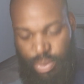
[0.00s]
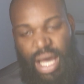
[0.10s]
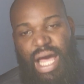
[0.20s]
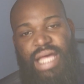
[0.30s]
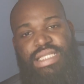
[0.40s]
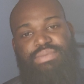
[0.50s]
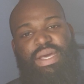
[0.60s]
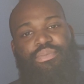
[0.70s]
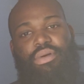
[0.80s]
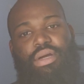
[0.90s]
But I just
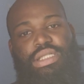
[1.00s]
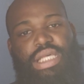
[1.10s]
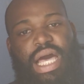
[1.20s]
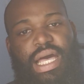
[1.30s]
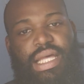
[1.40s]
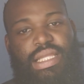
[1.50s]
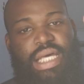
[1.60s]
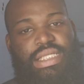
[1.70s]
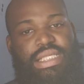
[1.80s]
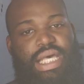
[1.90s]
me personally,
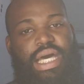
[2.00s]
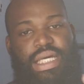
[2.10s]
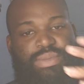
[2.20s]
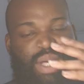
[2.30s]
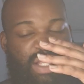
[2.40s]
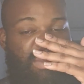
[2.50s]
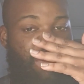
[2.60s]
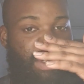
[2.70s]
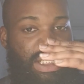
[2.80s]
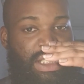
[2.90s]
I speak as man.